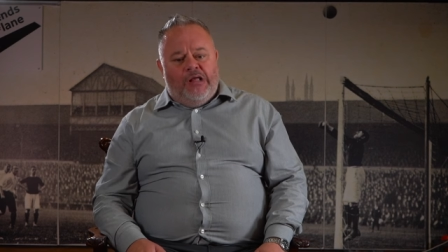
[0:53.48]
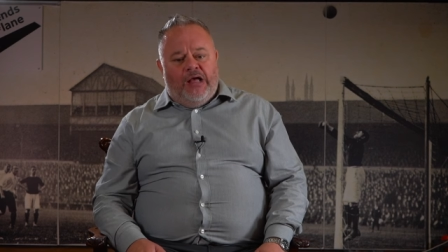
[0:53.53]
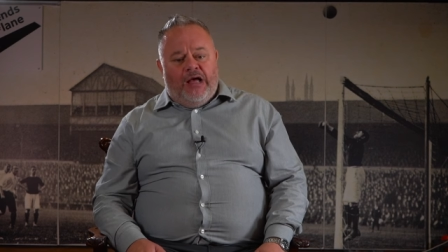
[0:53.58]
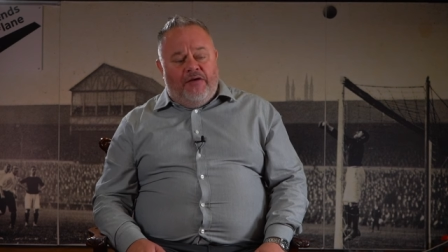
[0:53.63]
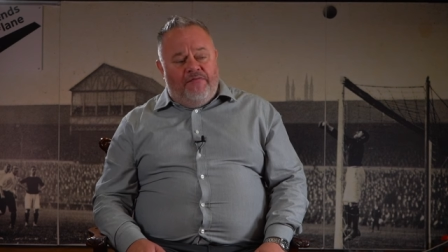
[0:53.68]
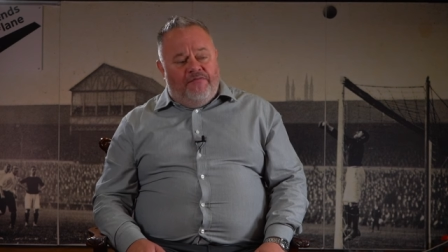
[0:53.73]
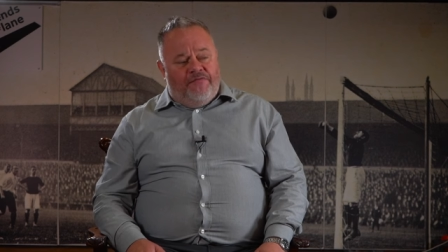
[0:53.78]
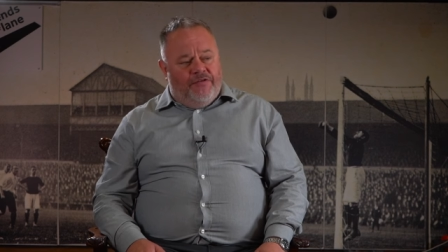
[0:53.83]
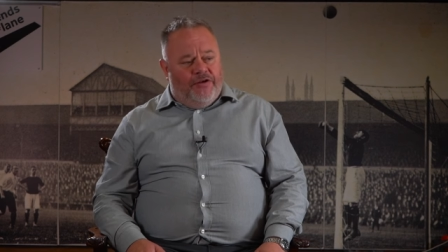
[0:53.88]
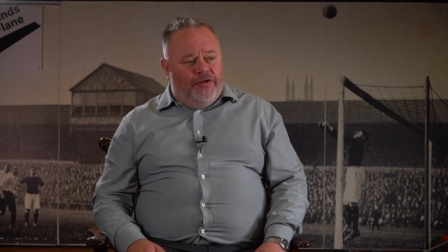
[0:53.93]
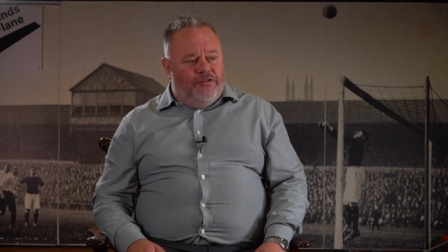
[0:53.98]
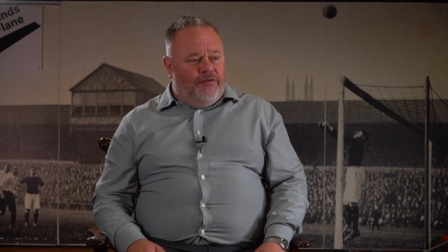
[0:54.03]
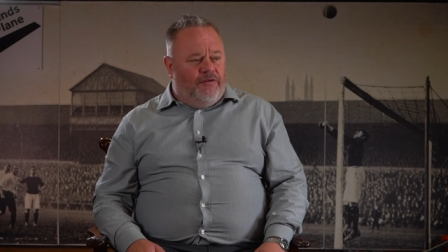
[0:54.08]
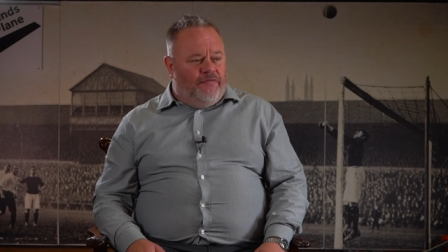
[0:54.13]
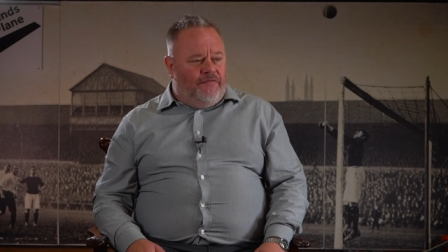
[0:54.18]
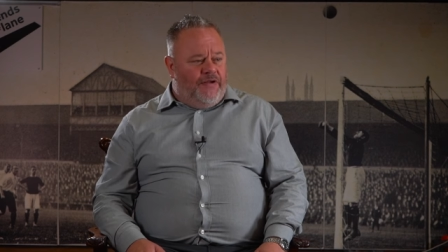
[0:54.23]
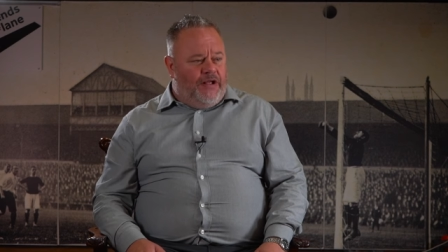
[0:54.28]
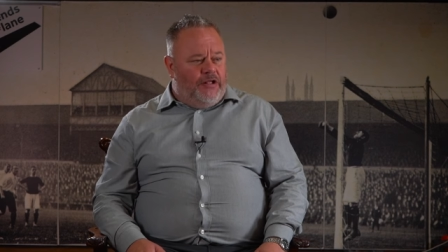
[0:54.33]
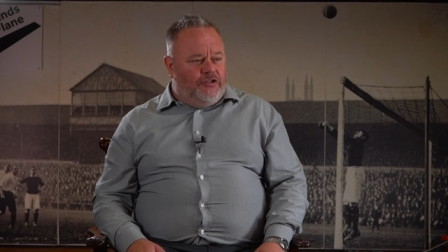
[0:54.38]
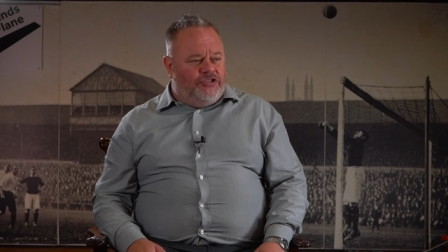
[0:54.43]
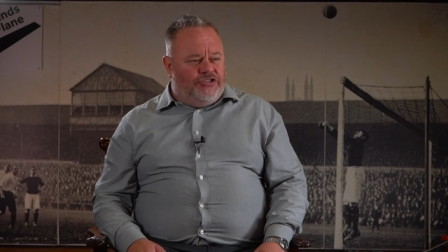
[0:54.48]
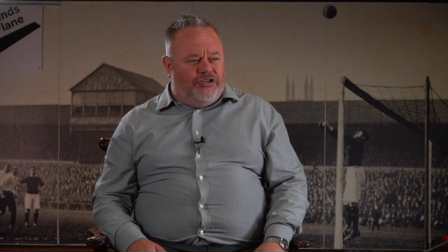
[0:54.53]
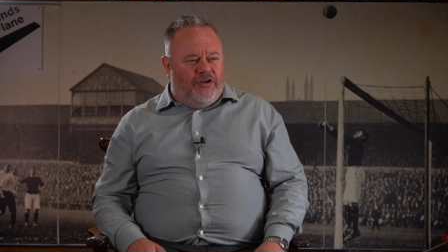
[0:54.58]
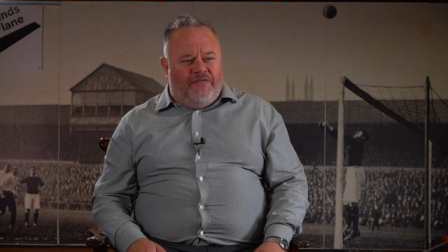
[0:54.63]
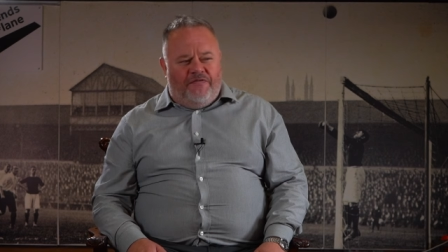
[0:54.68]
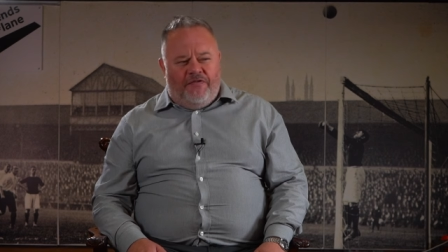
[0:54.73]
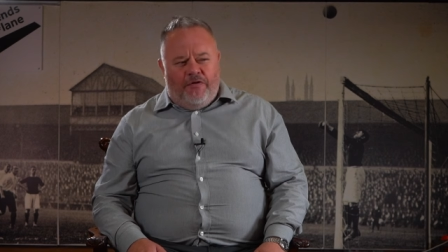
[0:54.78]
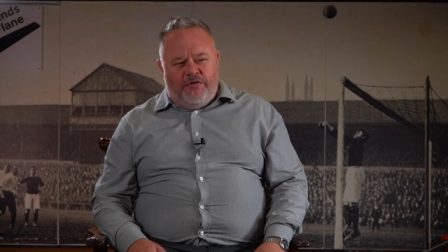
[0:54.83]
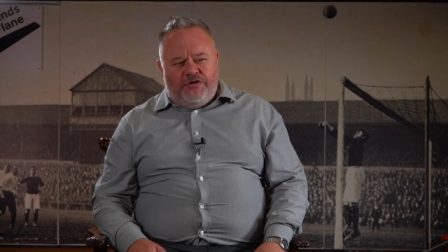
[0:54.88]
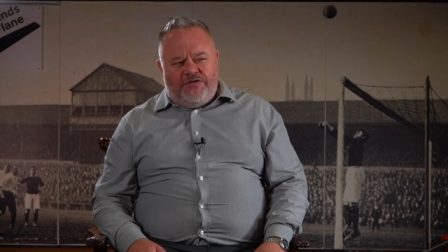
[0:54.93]
and further afield. So
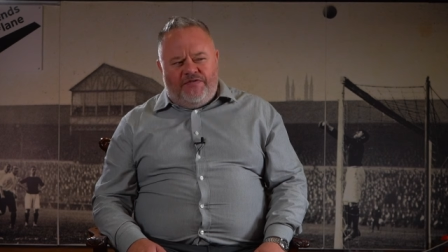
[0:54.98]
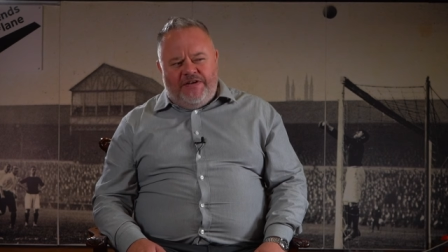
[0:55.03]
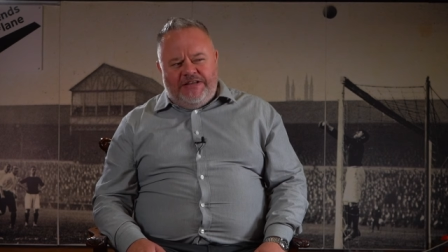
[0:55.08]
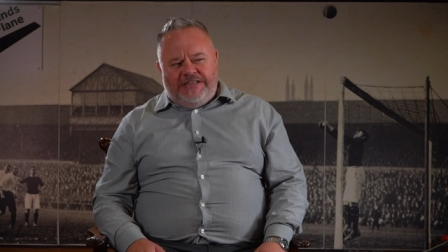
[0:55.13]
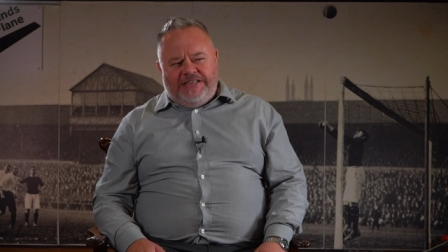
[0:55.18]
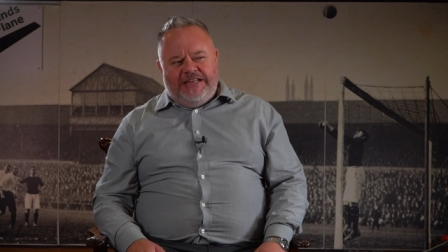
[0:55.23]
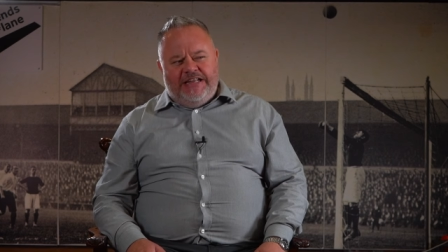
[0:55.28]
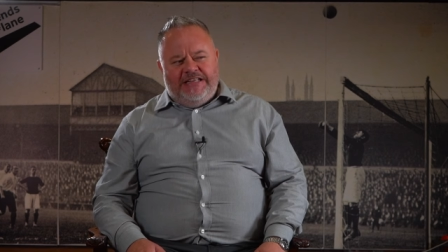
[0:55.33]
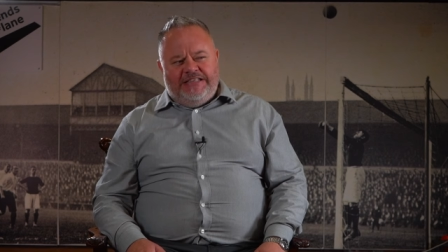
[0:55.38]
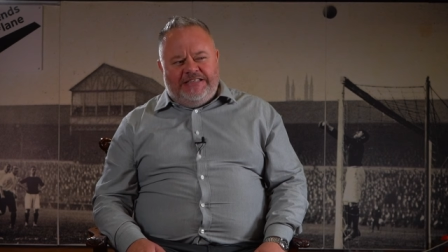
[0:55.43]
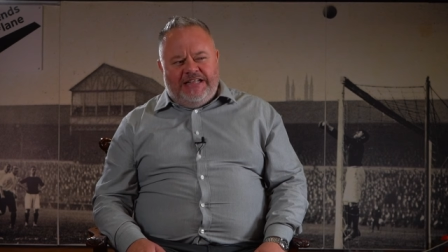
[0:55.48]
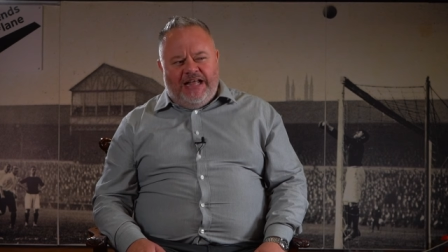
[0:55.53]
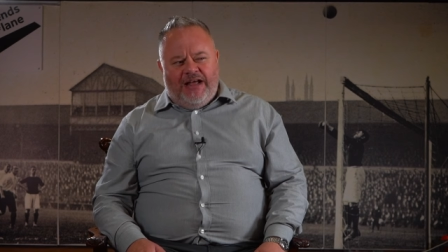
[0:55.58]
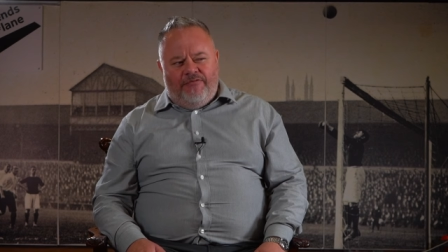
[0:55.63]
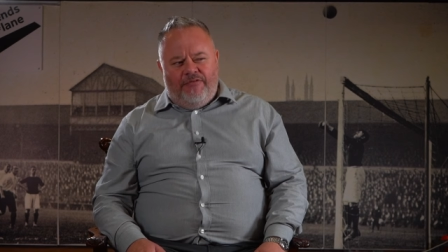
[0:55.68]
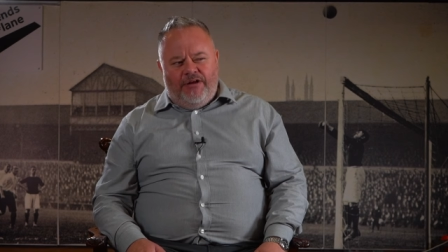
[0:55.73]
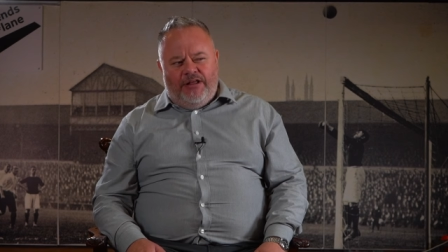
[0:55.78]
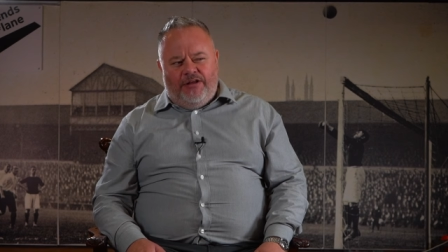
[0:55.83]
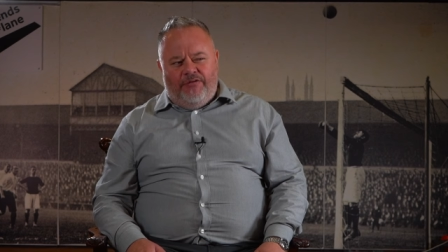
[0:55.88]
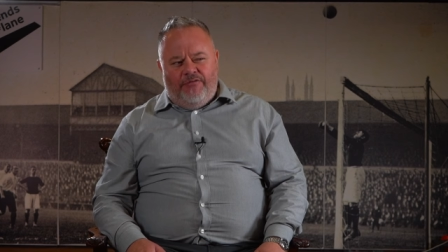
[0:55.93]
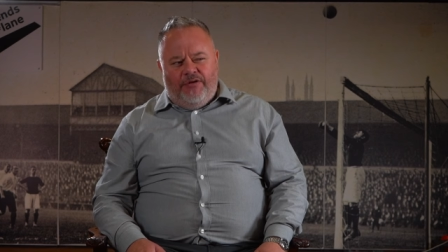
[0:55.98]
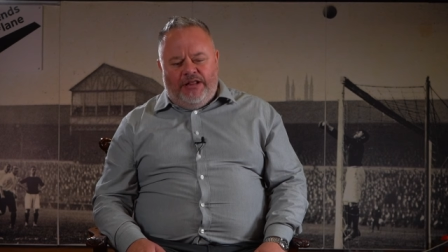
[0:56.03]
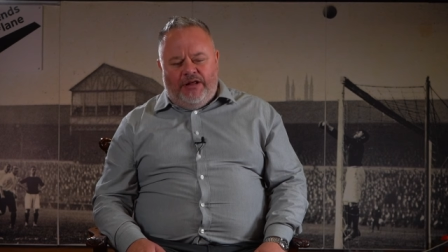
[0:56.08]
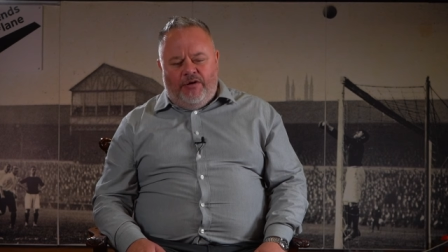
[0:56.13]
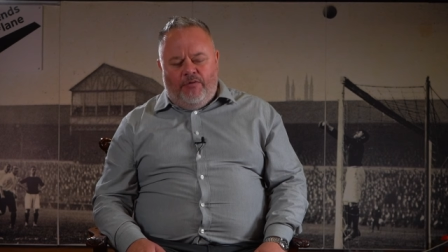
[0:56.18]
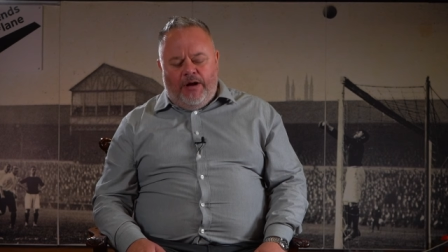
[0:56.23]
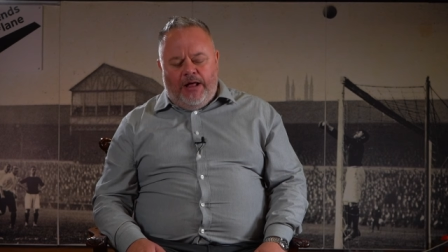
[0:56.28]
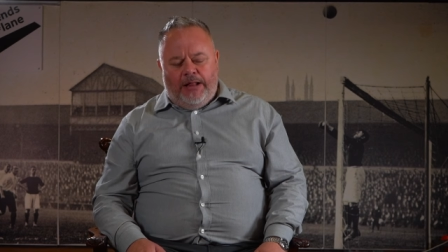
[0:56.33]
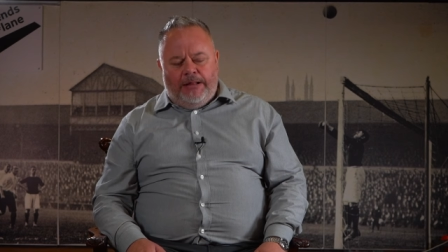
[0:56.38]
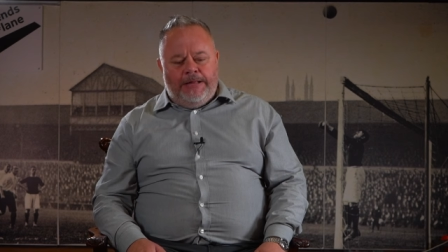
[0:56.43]
Foulkes fitted into that really, really
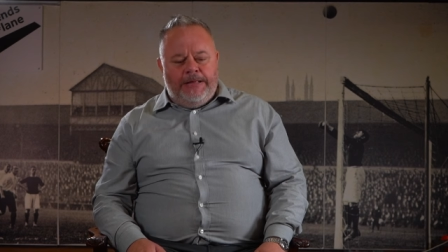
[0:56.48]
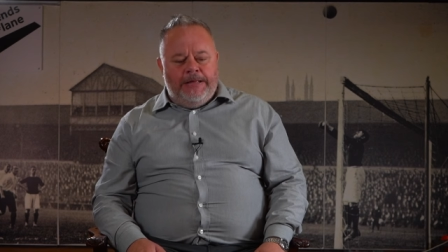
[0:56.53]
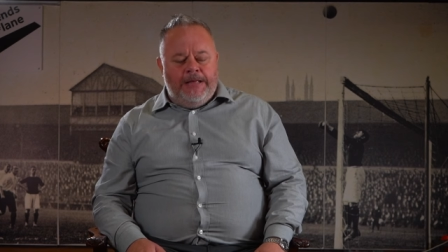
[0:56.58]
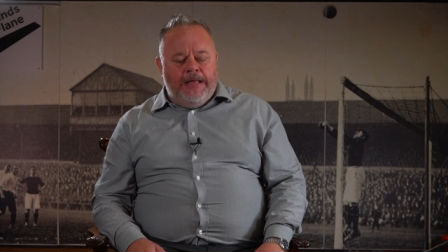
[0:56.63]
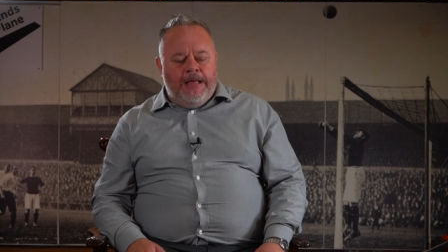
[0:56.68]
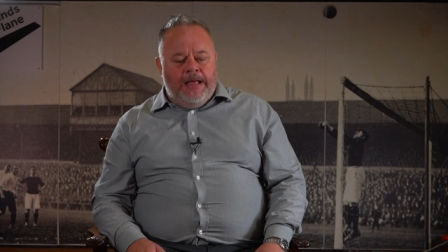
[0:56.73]
well.